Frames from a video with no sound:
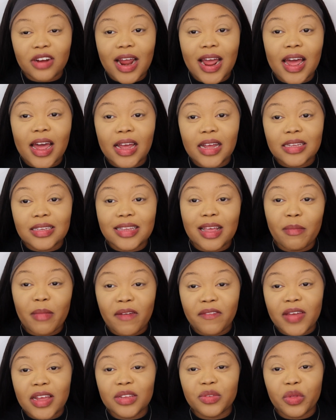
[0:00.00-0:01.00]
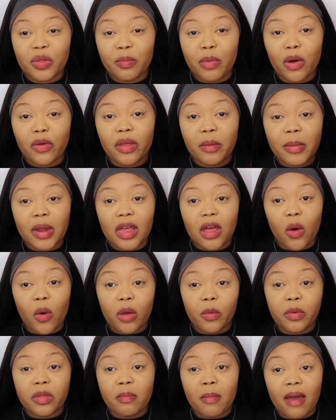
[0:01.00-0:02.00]
I set my face with both, I'm going to go
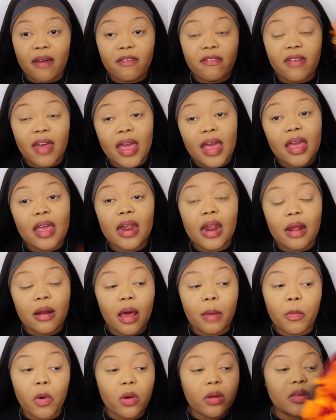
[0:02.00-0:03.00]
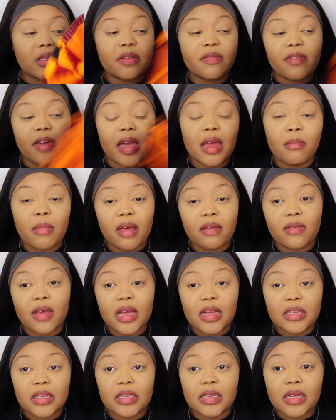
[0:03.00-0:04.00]
in with my fan, and I'm going to fan my
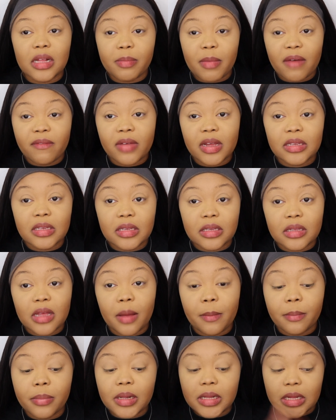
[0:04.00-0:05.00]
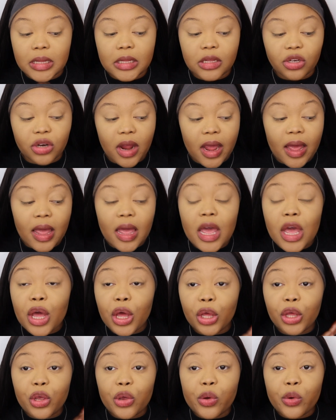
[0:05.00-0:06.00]
face until my face is completely dry.
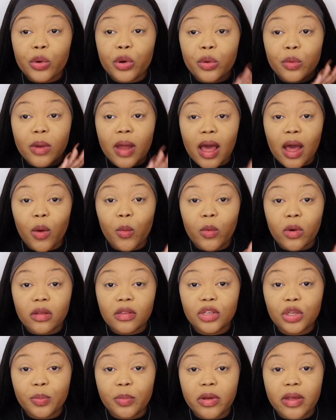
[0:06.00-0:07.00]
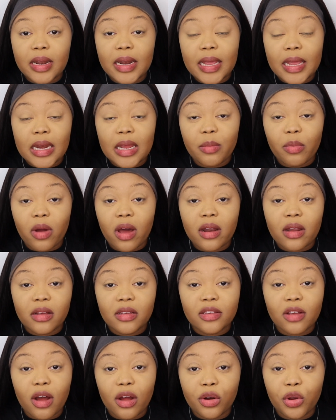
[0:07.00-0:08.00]
You do not want to put any
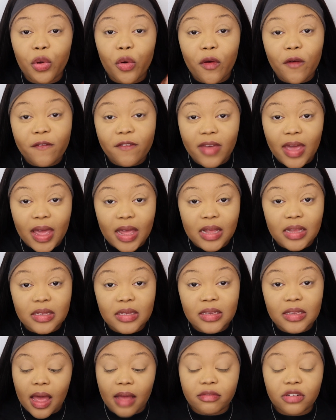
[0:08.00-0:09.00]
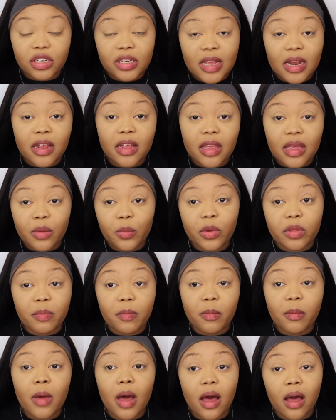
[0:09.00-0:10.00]
products on your face after setting it with
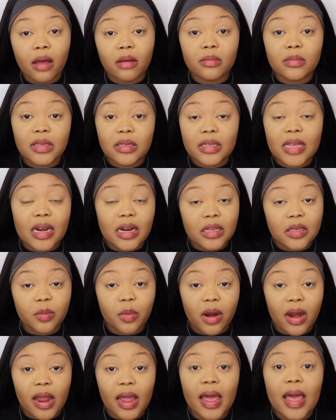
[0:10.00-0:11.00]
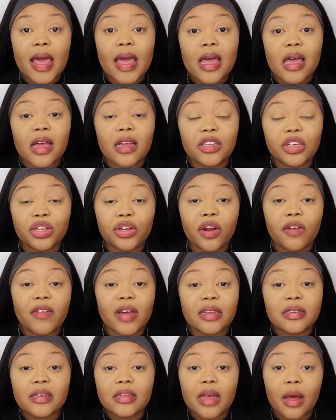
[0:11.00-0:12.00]
setting spray until your
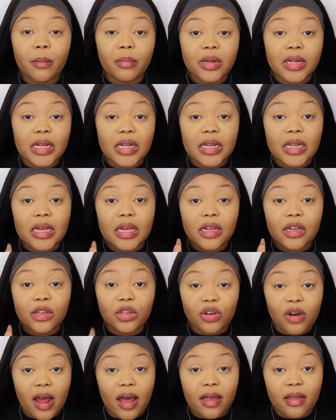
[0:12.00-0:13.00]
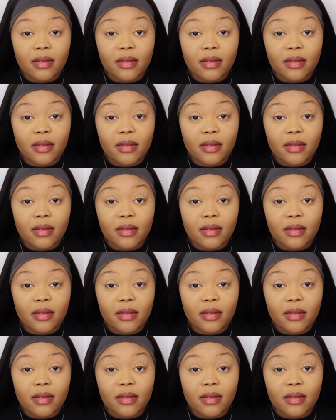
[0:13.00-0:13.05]
face is completely dry.